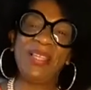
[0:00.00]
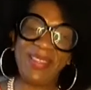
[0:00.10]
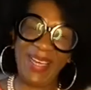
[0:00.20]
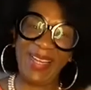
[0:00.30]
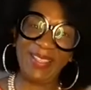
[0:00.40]

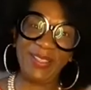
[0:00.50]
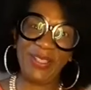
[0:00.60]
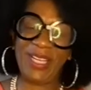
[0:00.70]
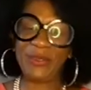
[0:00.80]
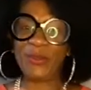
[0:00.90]
that you
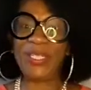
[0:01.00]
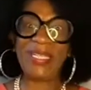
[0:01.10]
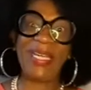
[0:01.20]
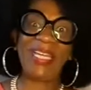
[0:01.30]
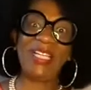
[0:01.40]
guys are
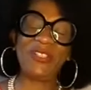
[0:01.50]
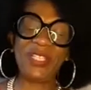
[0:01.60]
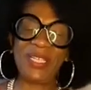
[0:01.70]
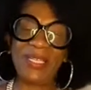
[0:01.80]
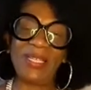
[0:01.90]

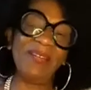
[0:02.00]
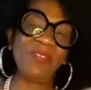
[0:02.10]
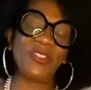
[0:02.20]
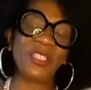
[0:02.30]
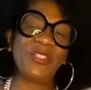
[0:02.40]
engaging in
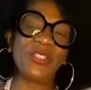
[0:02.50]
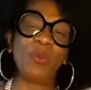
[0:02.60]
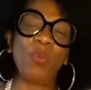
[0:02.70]
conversation?